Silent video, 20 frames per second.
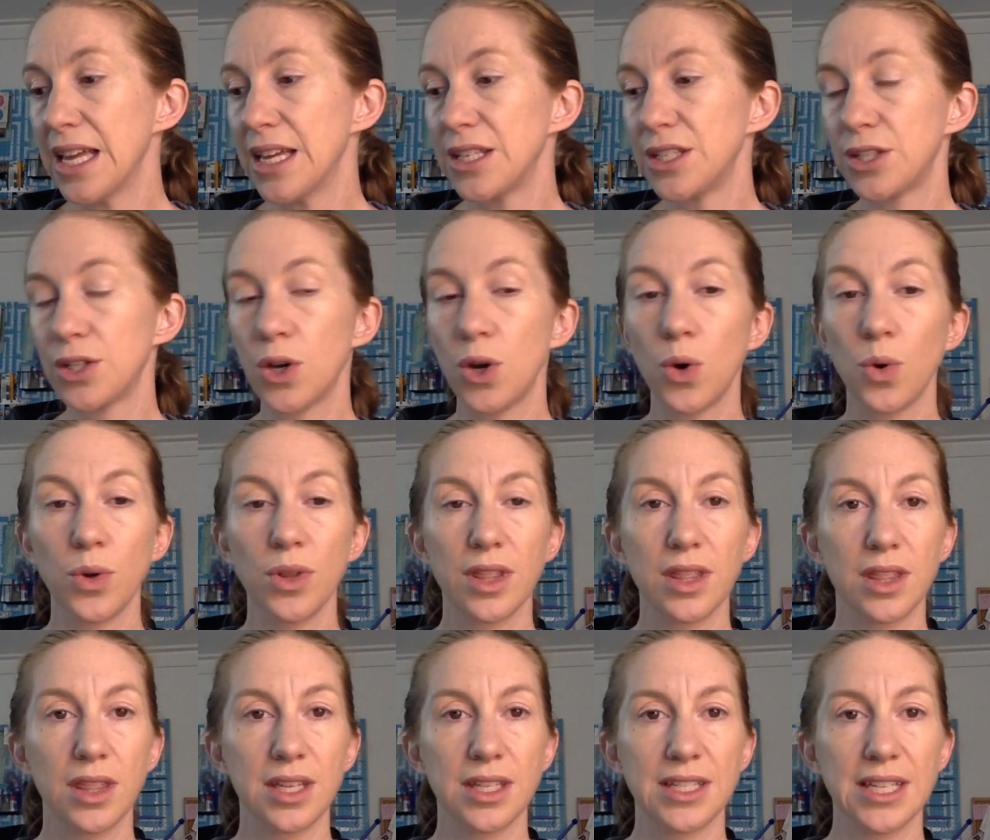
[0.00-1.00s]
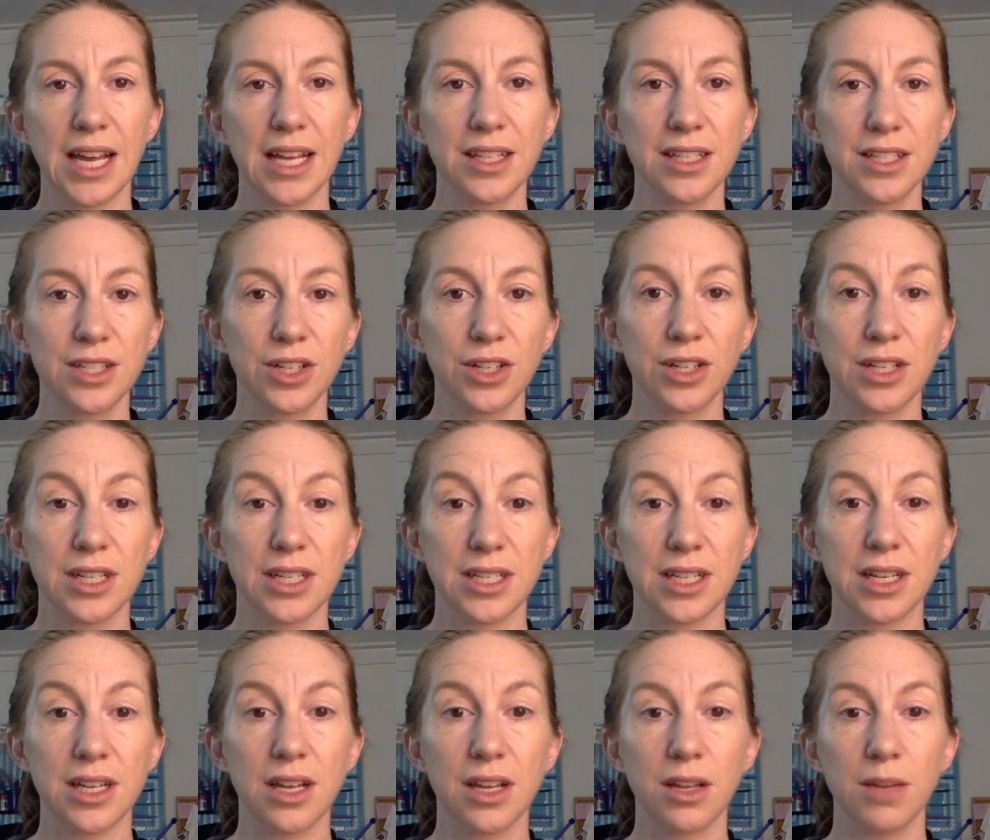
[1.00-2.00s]
So the Sally skirt is
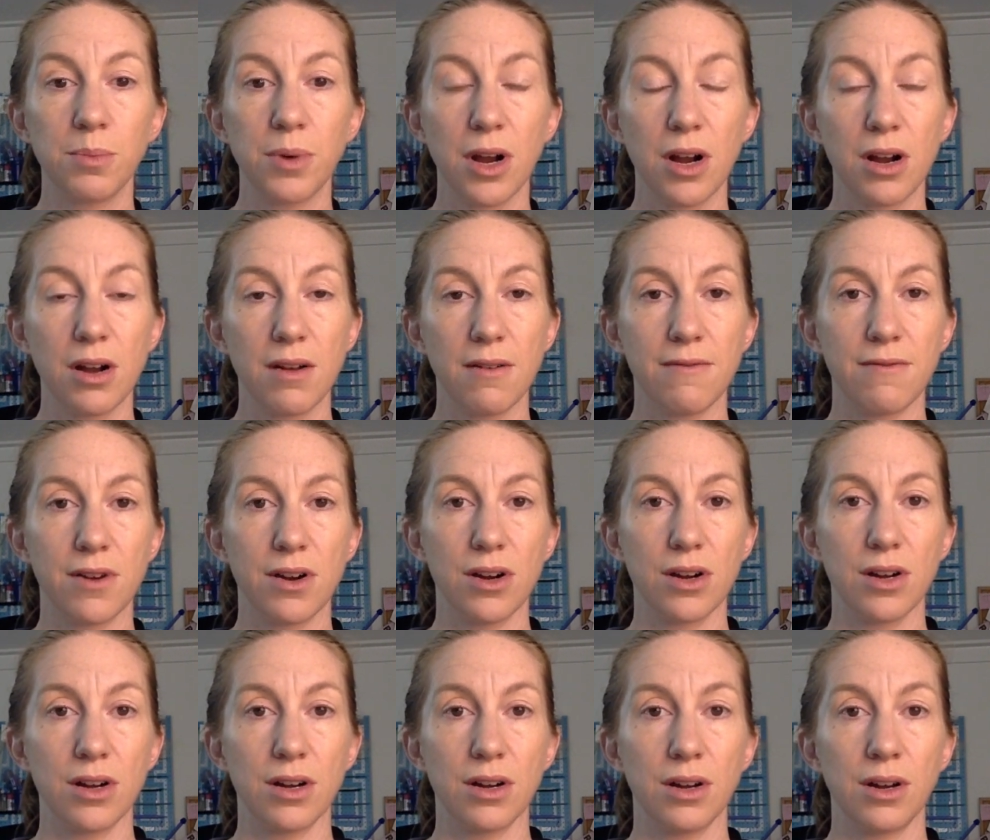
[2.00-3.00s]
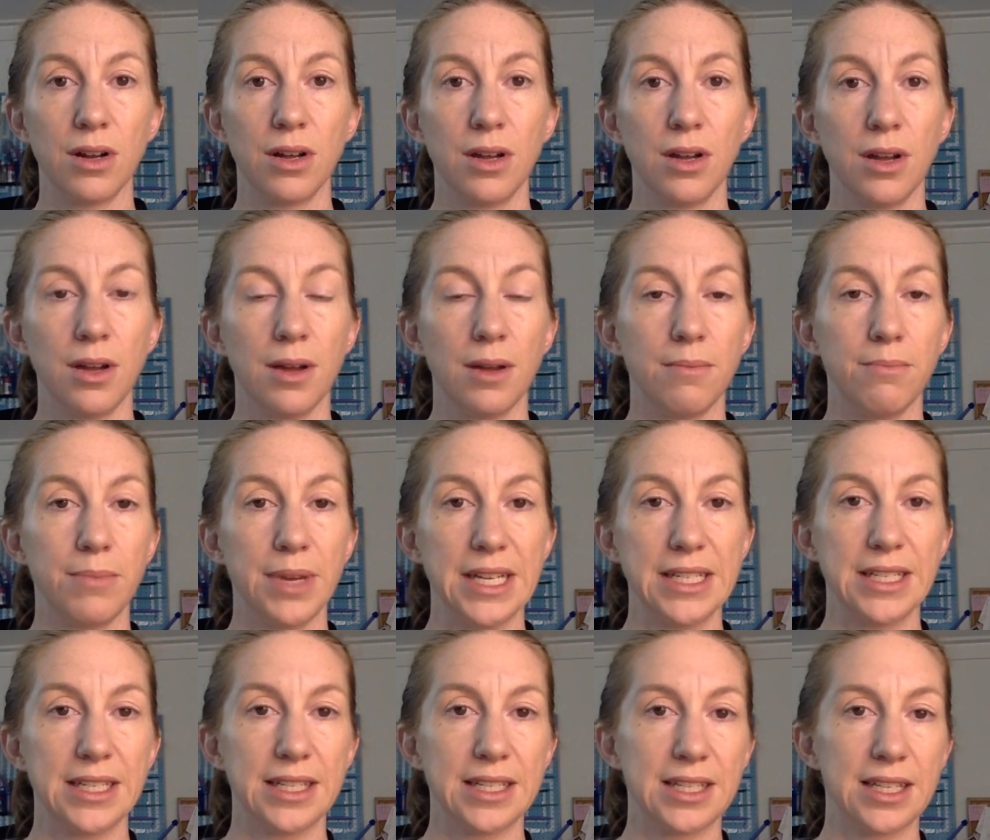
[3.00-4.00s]
another part of our
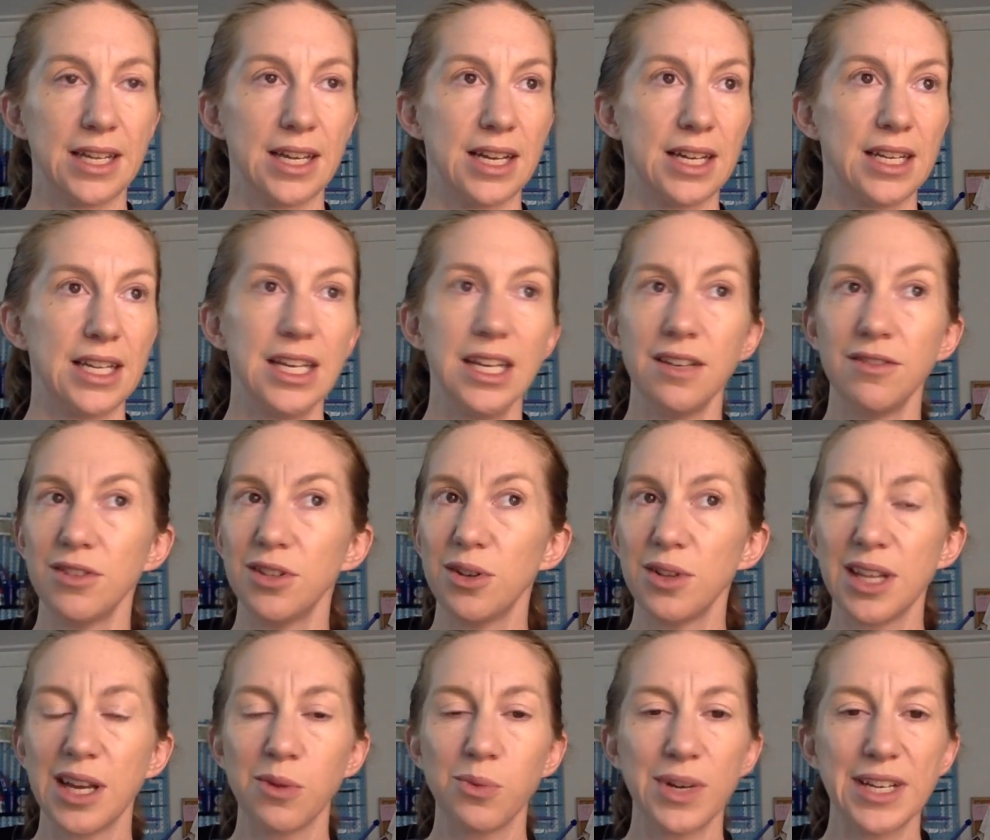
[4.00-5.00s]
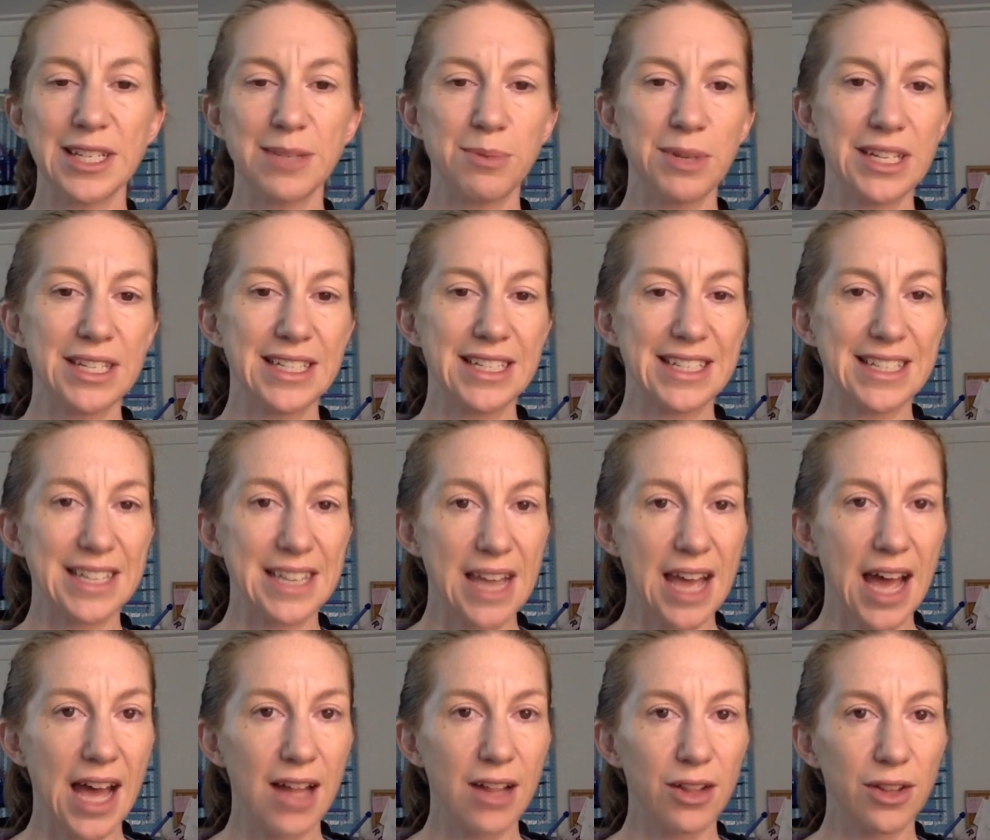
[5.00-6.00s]
basics line. Even though that waistband does
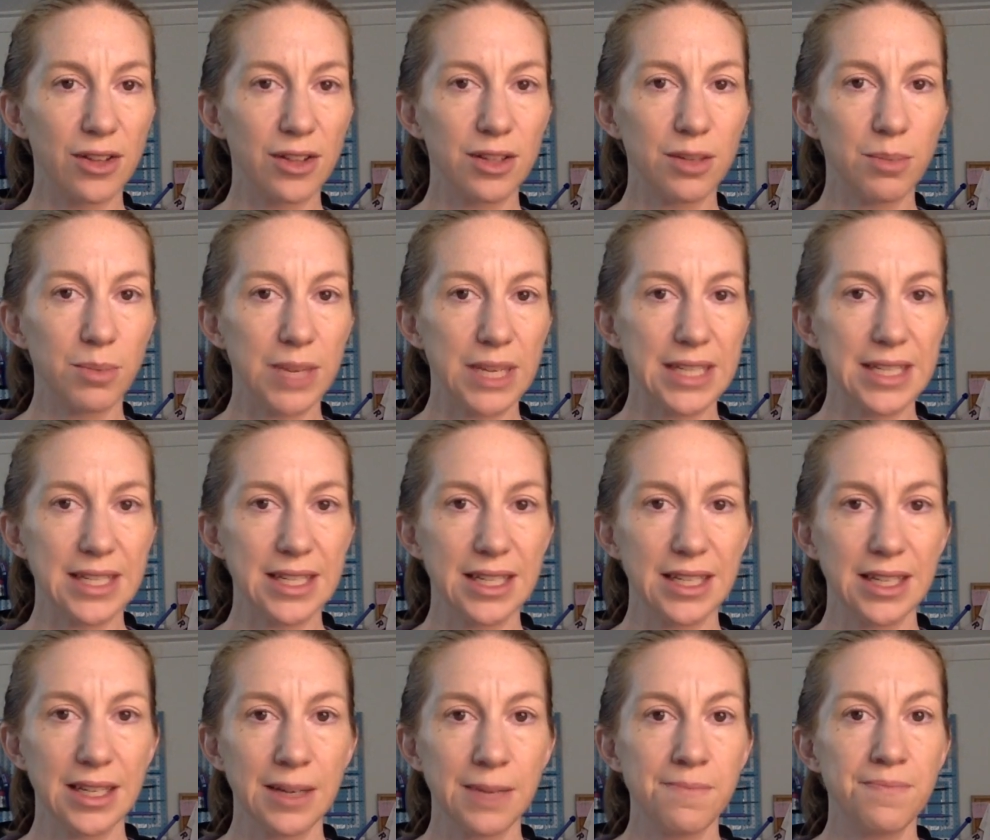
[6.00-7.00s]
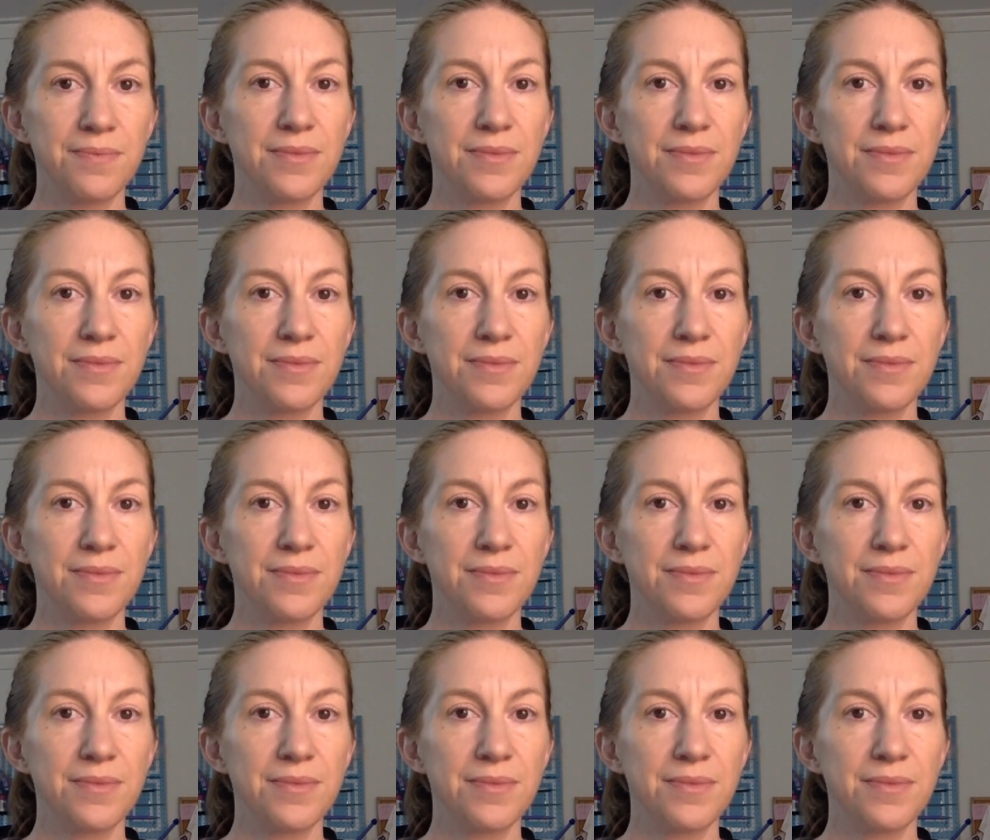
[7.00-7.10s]
not look basic,